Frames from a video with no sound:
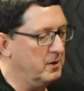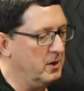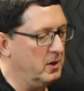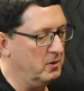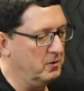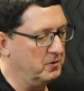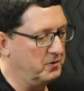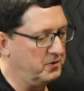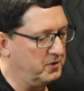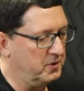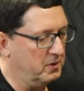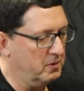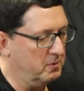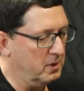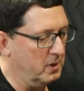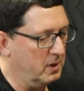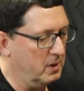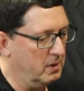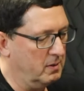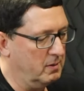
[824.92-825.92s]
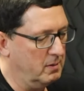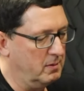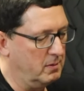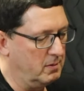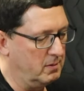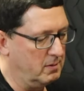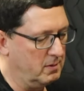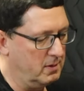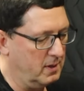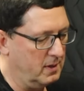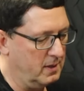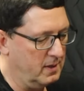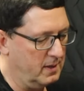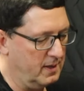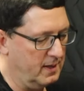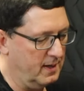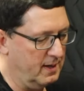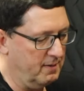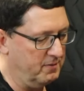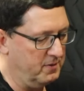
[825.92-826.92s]
knows. So uh,
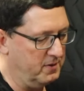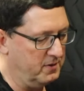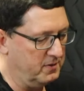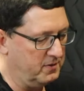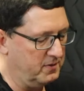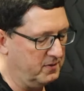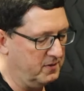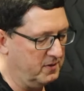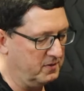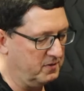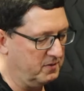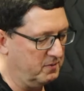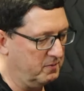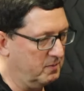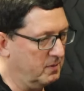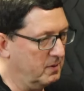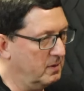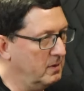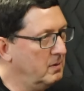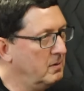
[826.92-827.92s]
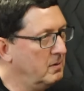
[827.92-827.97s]
I have this. It's this, certainly time